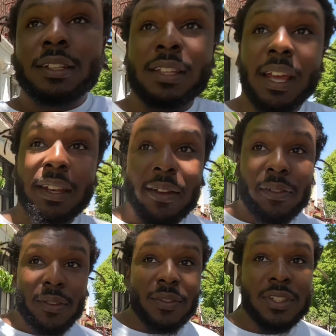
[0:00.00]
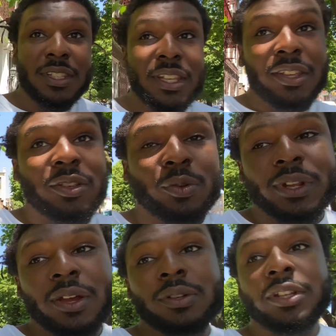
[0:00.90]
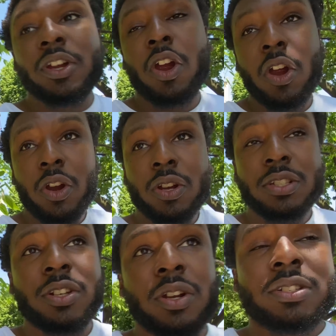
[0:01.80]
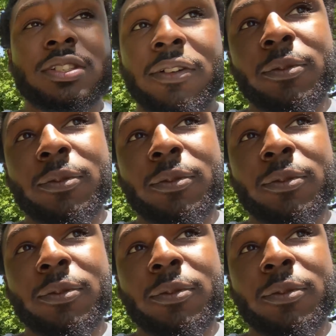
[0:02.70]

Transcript: that never even seen you. They only heard certain stuff